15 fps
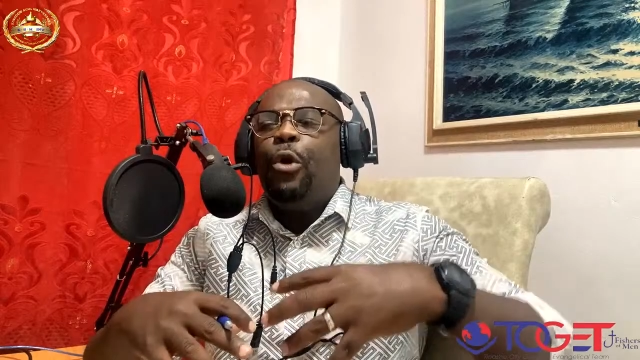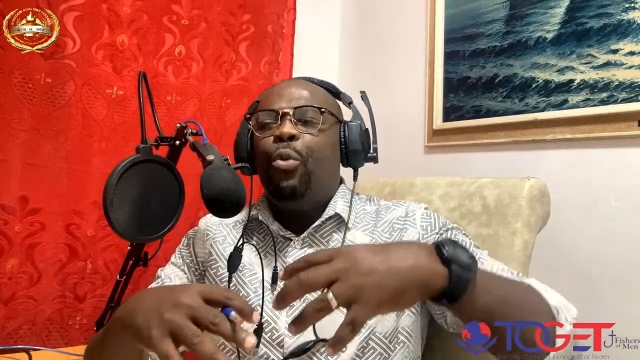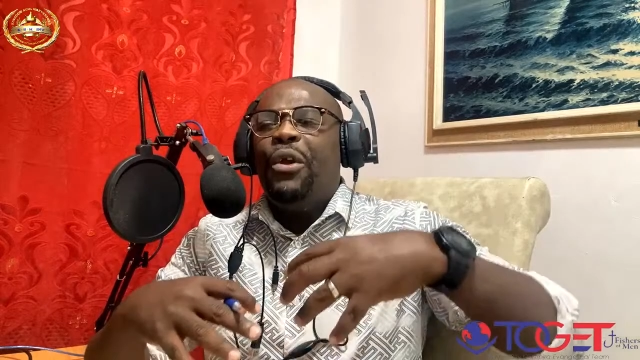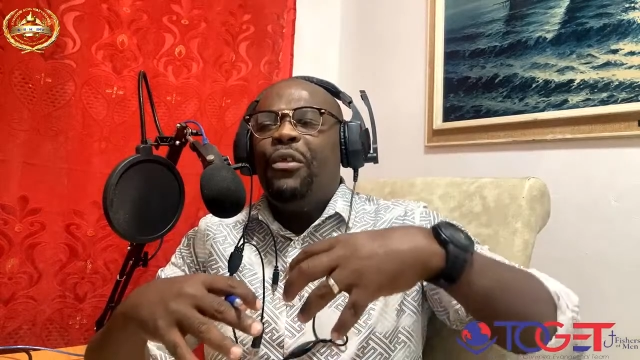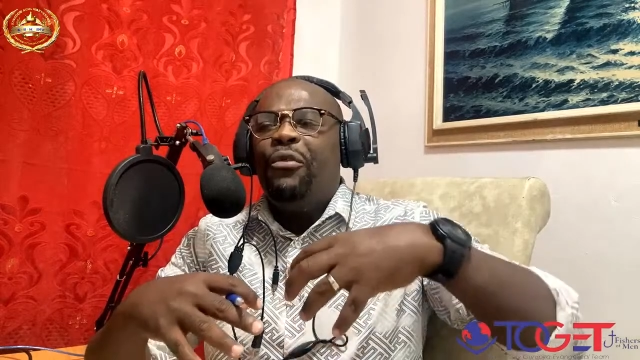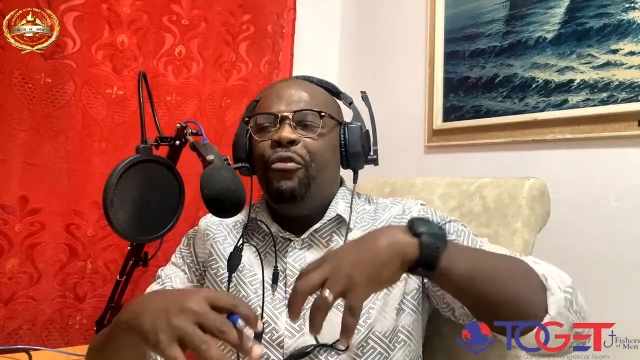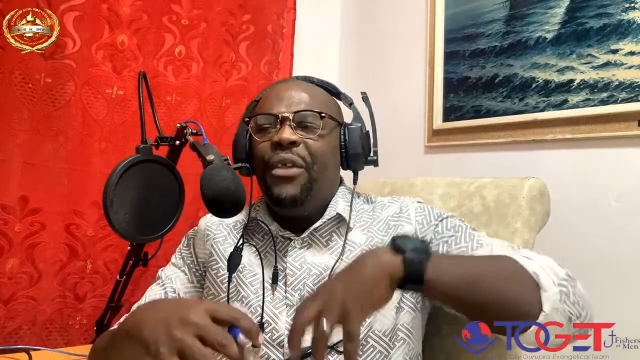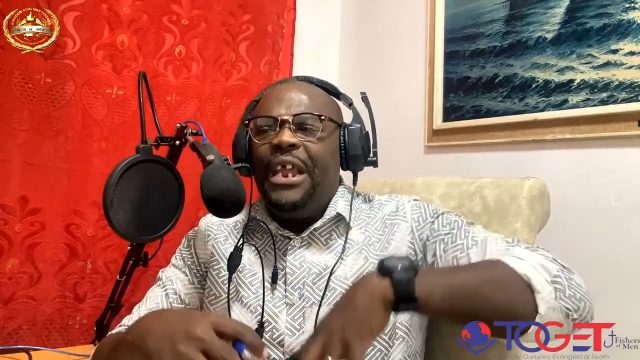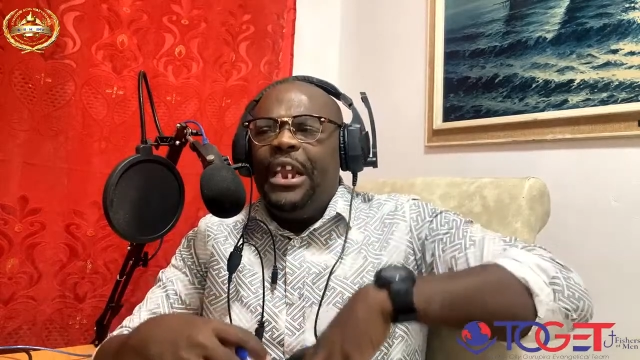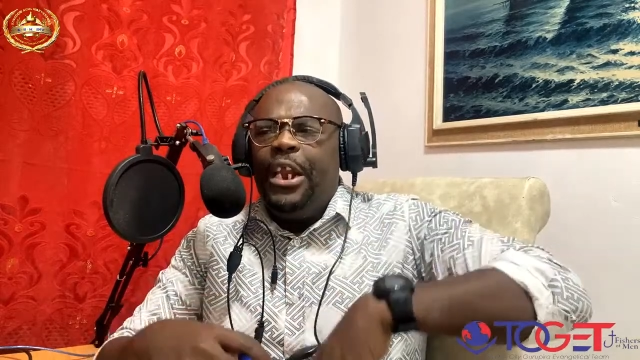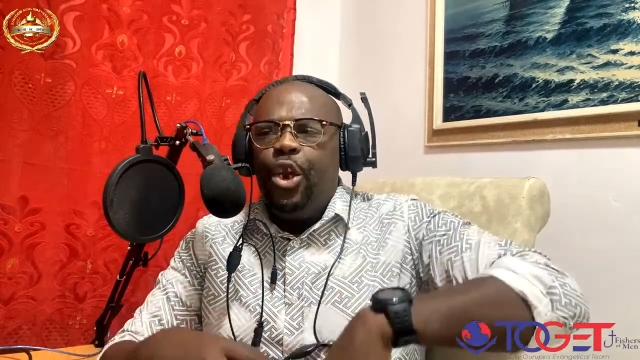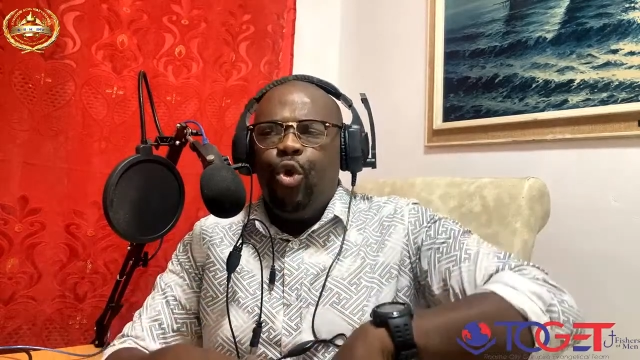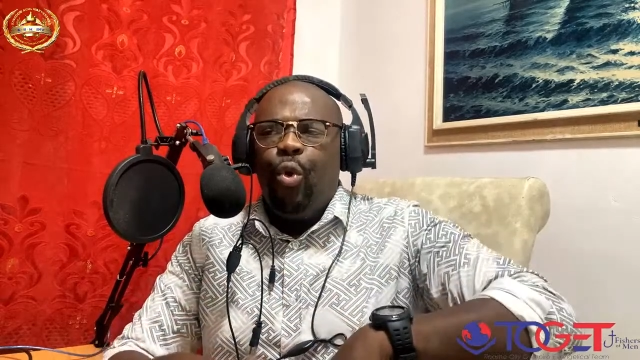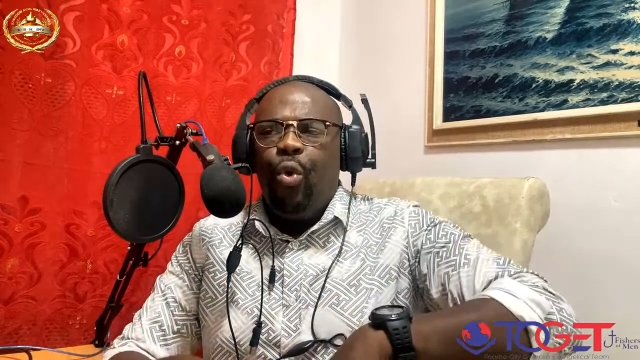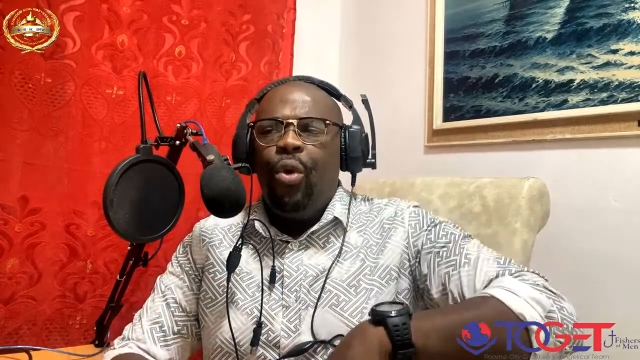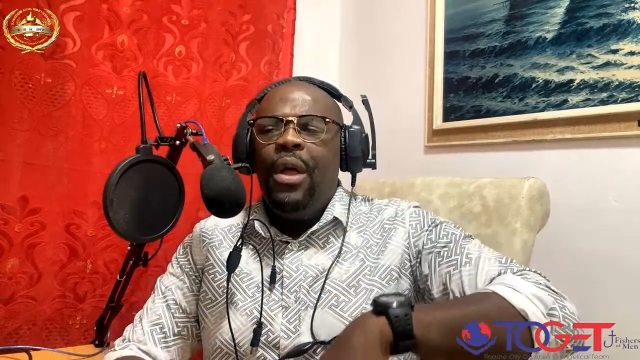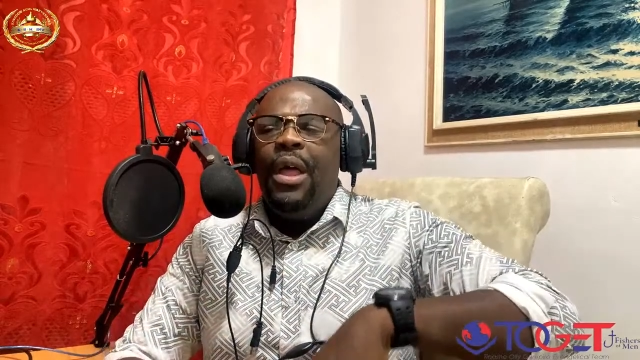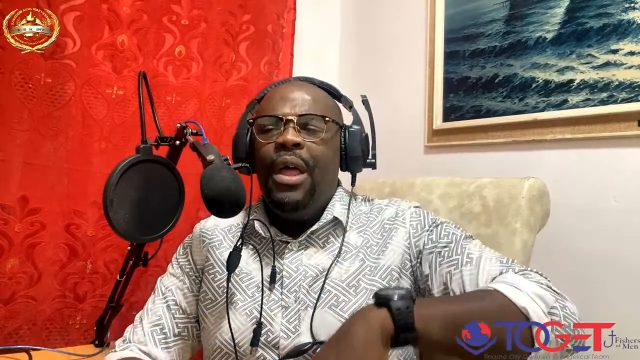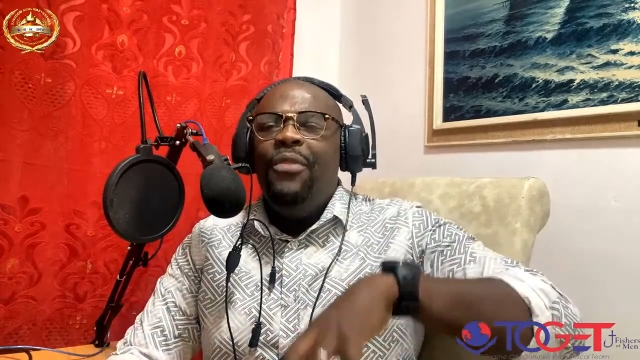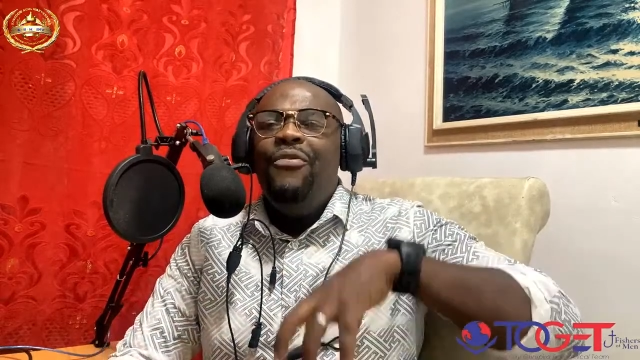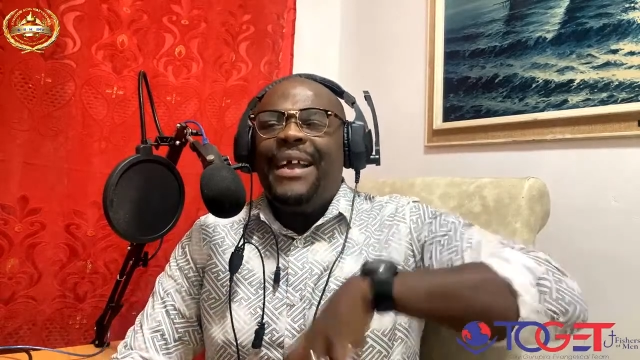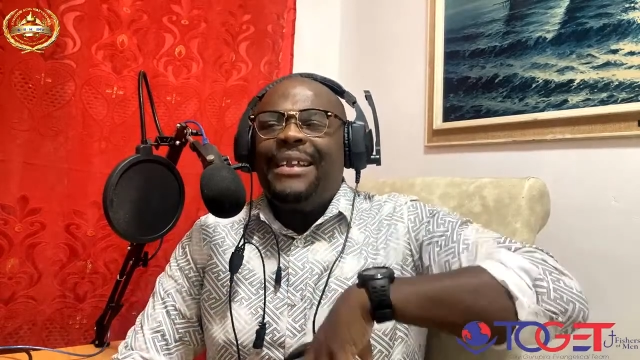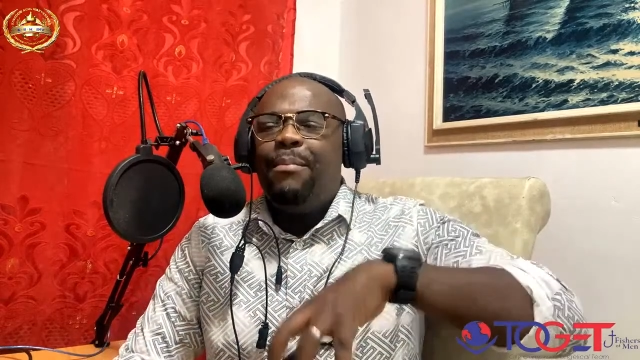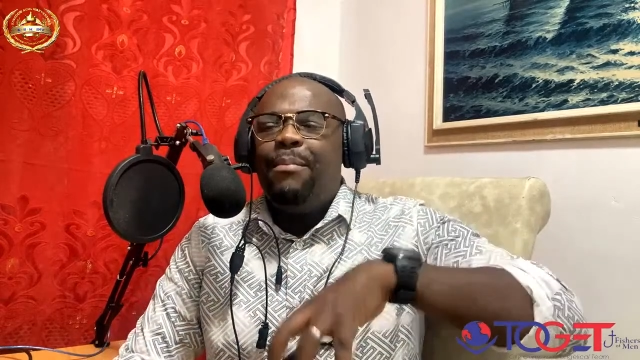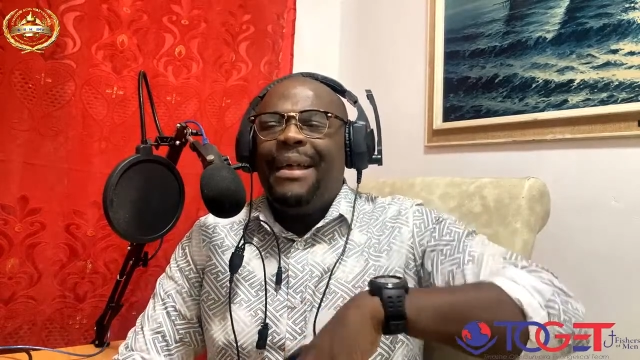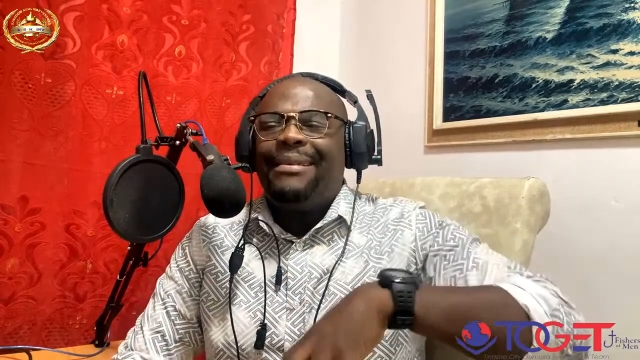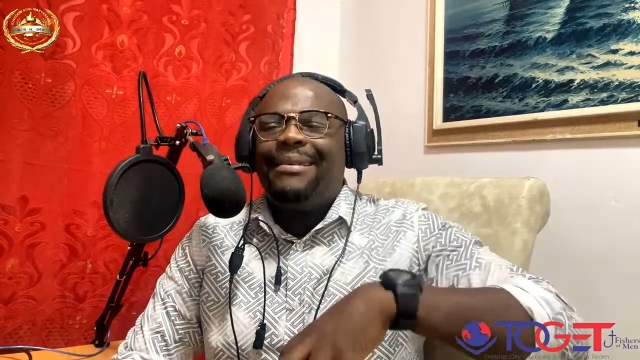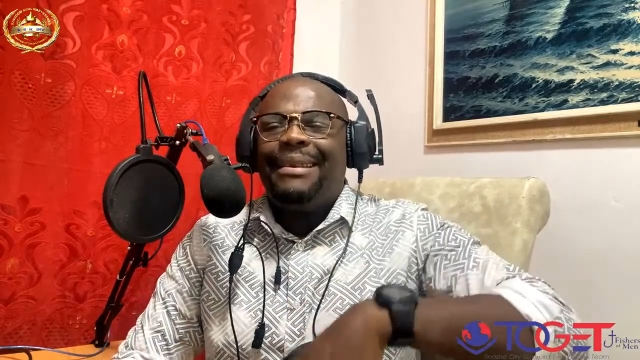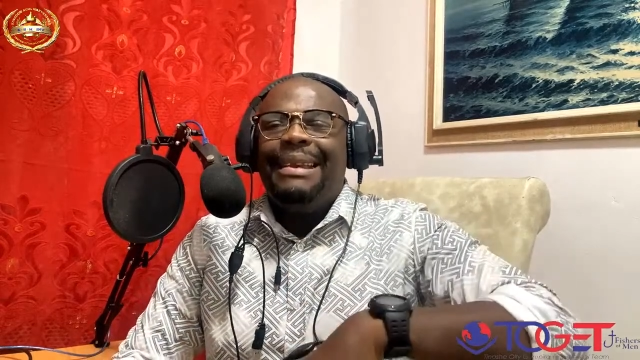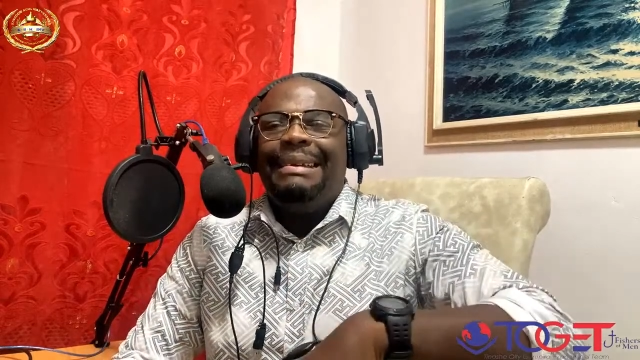within you that
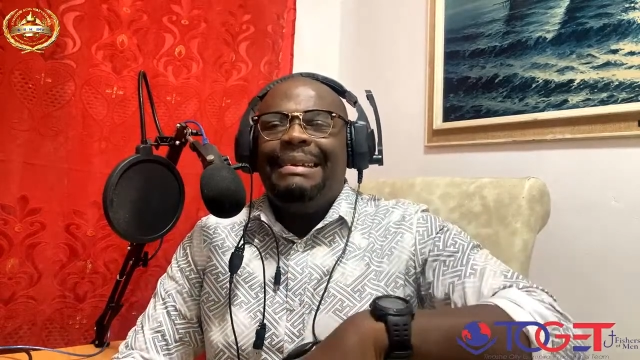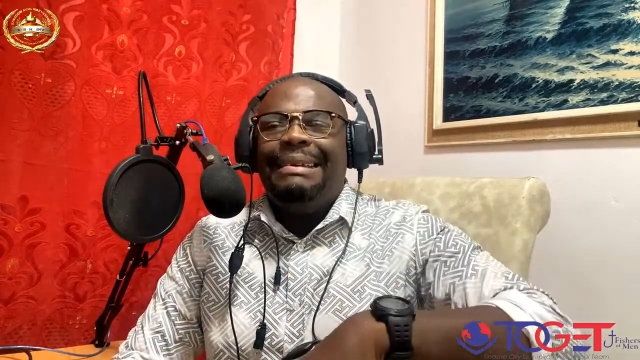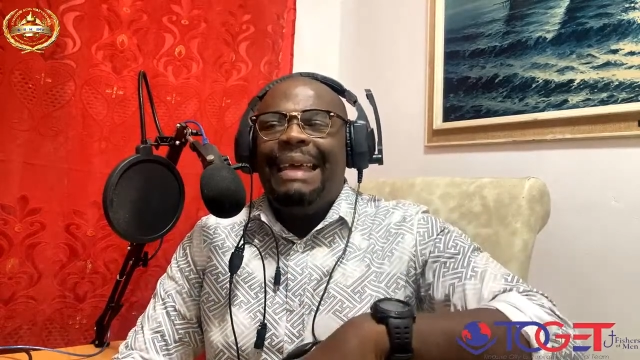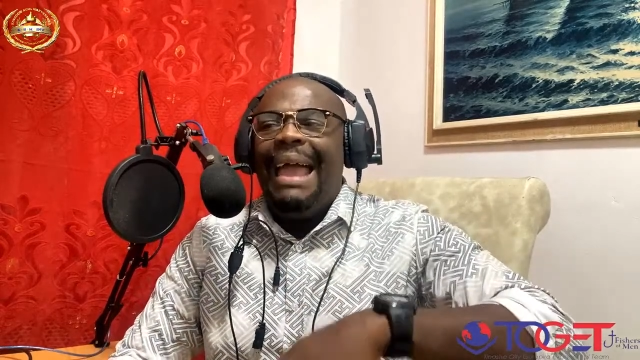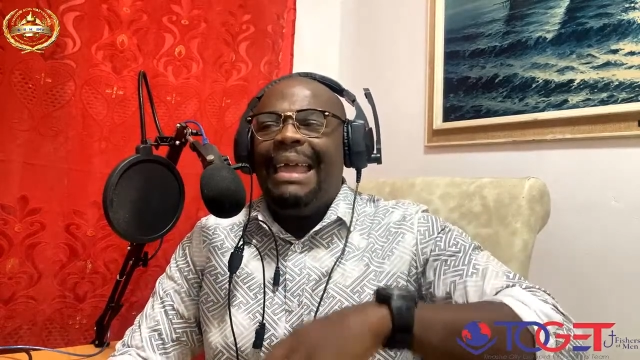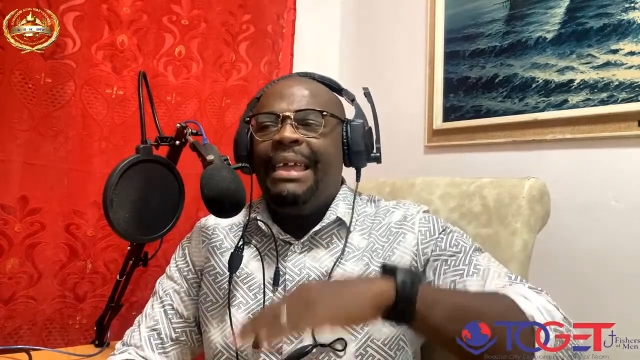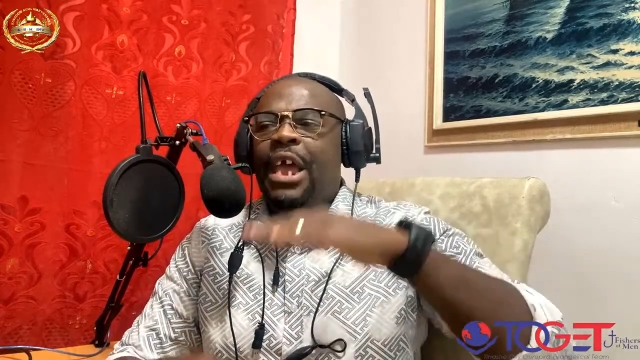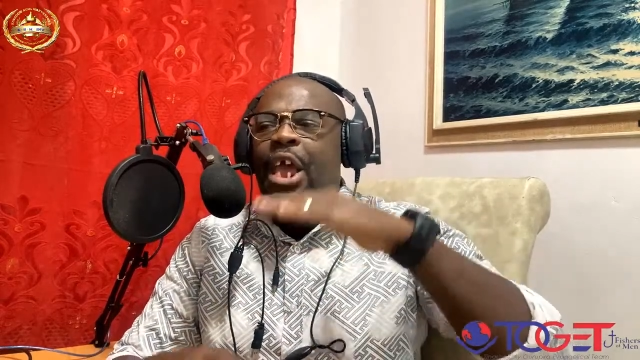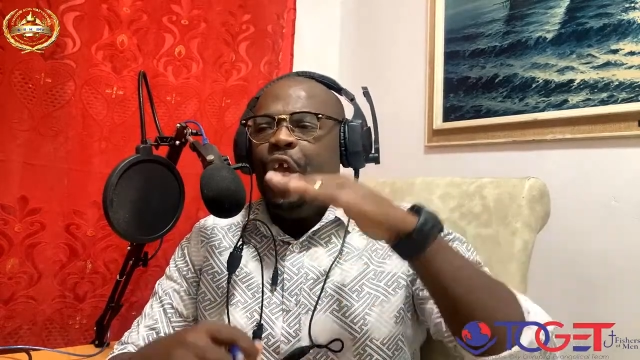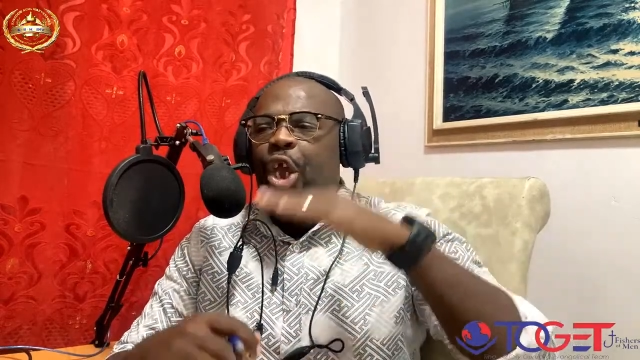must die